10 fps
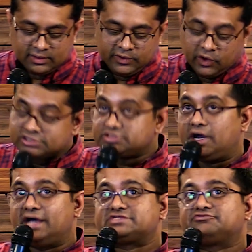We also
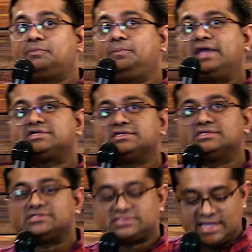ask for
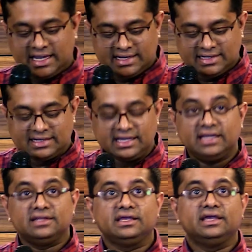patience in
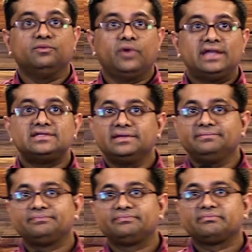
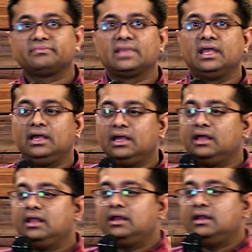waiting,
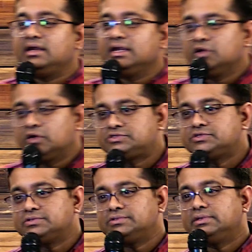learning not
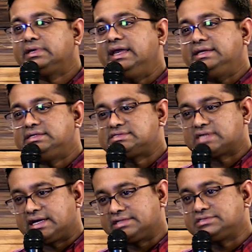to get
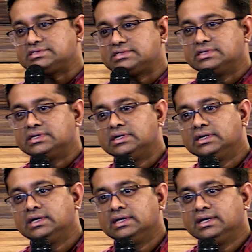discouraged.
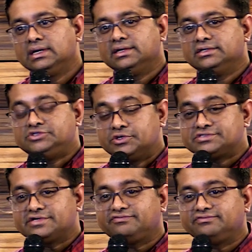
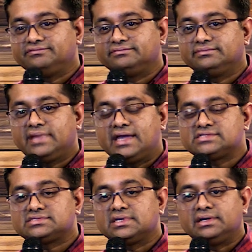Joseph,
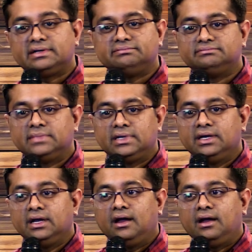Esther,
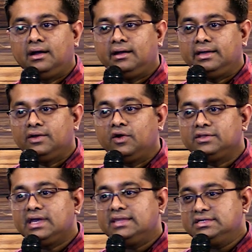and
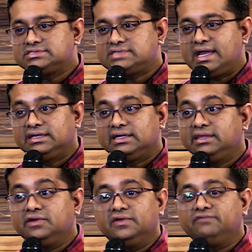all the others, Daniel,
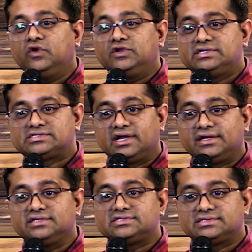they could have got
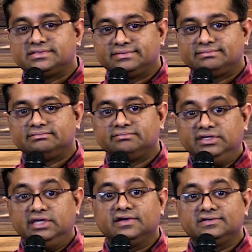discouraged, but they